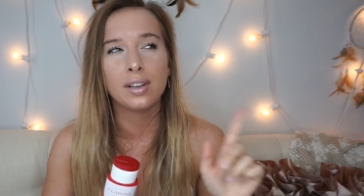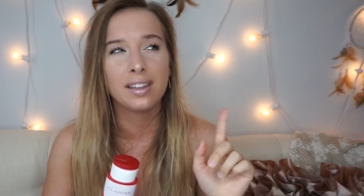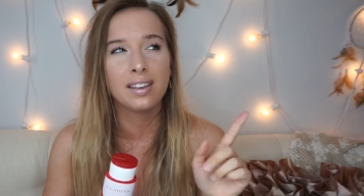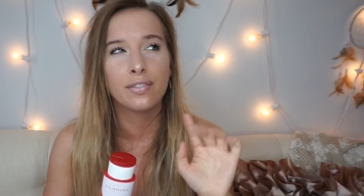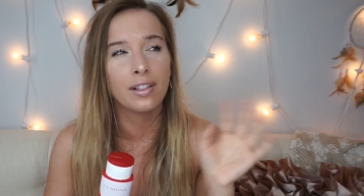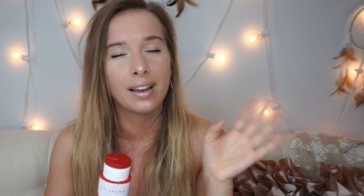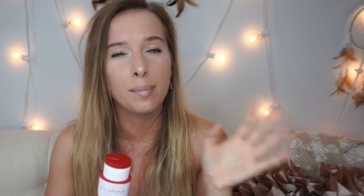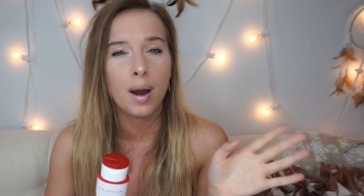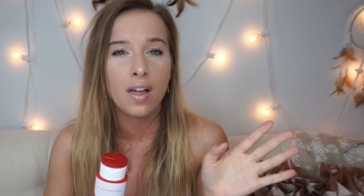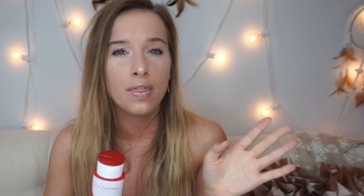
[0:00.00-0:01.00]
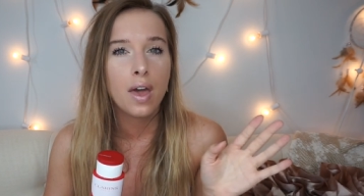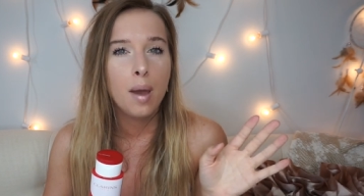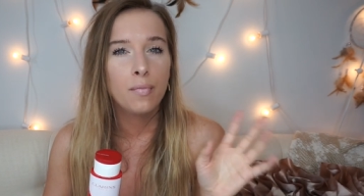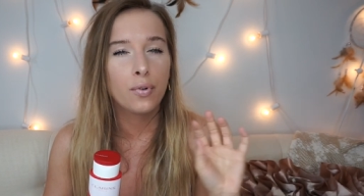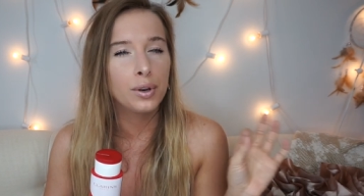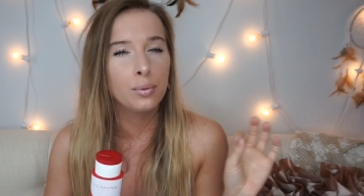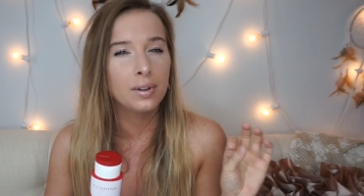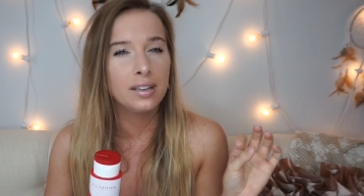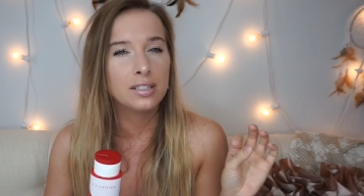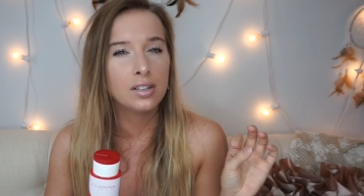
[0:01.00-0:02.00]
I think, for like a month before you
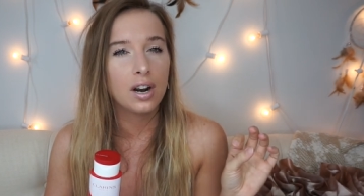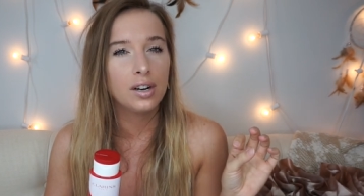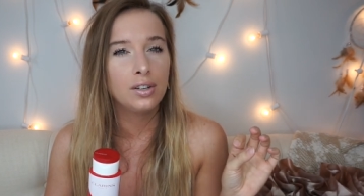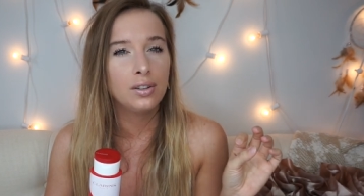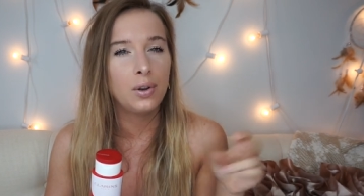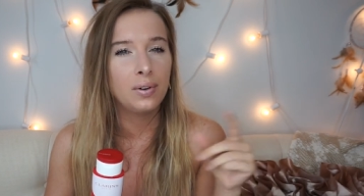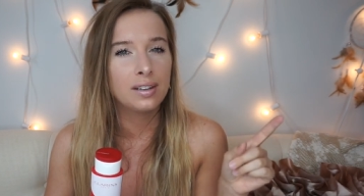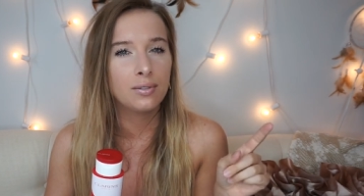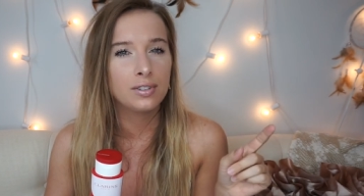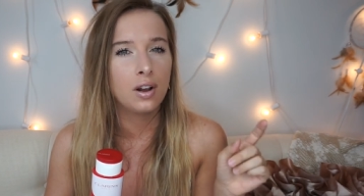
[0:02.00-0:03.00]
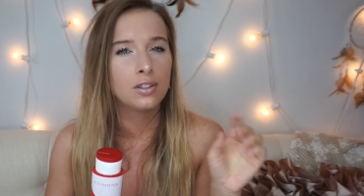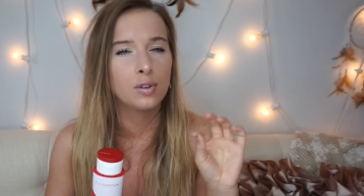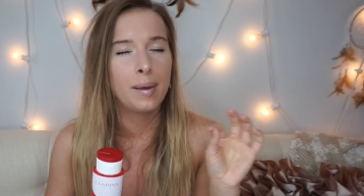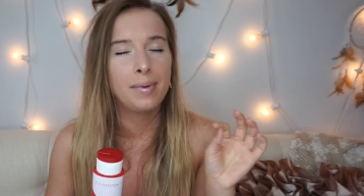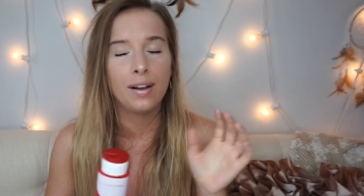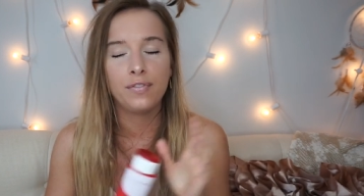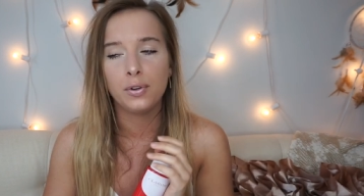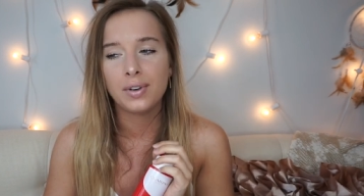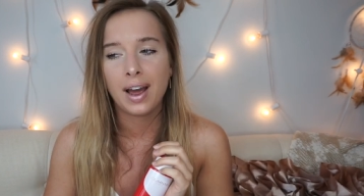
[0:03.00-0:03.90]
really start noticing results, or maybe a few